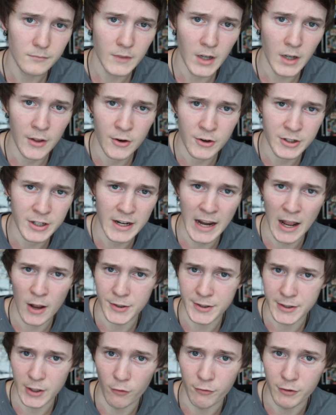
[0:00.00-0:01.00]
And they're saying how
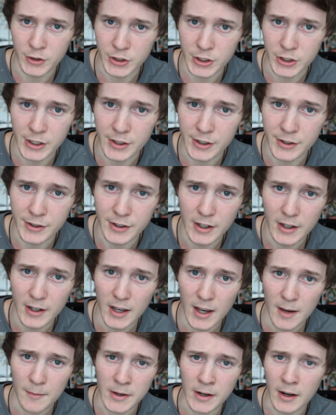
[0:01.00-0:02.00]
selfish he is.
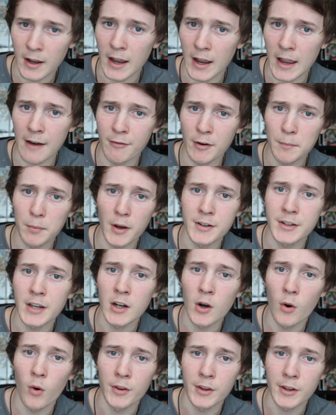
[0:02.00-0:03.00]
I mean, every place I
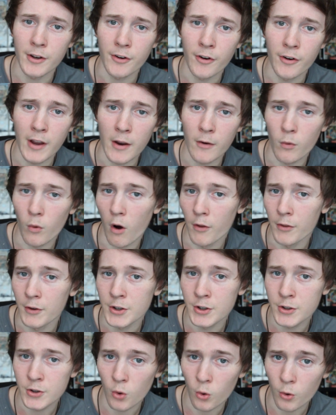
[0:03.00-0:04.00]
go on the internet on
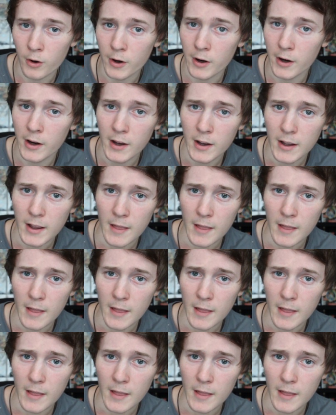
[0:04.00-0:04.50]
this story,